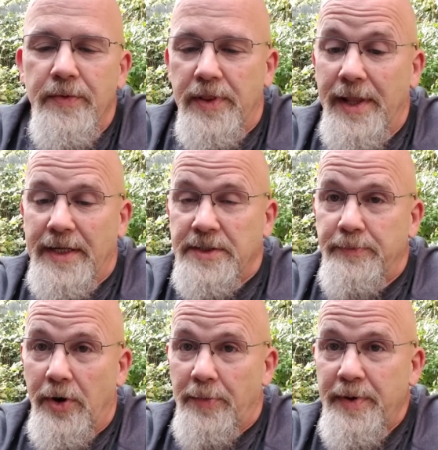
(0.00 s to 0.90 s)
with a lot of
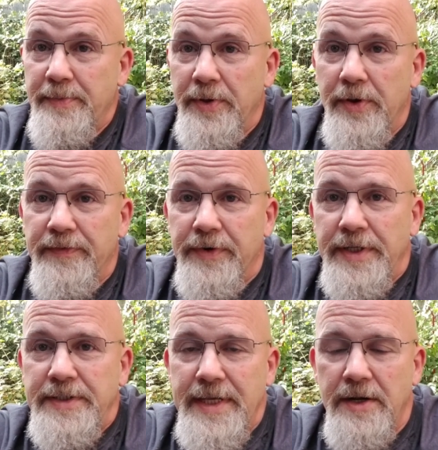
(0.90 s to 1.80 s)
smart people over
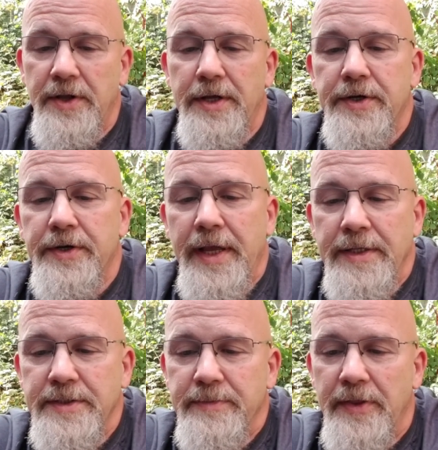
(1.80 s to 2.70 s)
on Saddle Hunter
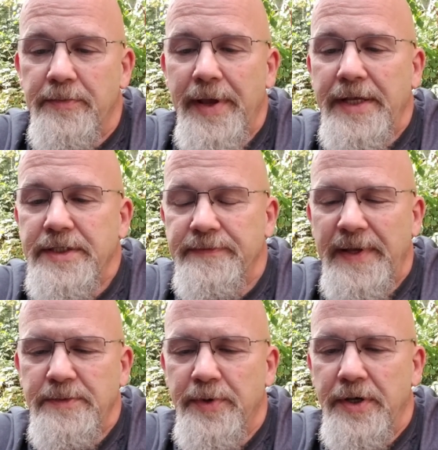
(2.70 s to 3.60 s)
and some other pages,
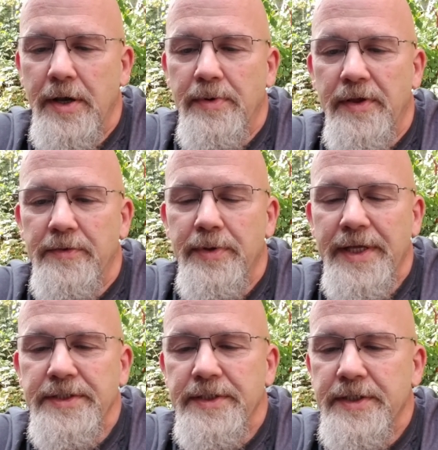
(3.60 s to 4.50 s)
Facebook, a couple other
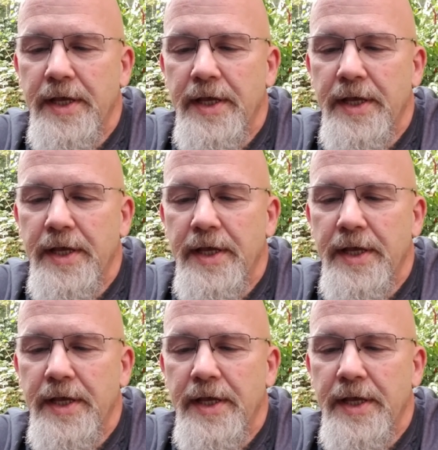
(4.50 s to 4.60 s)
places.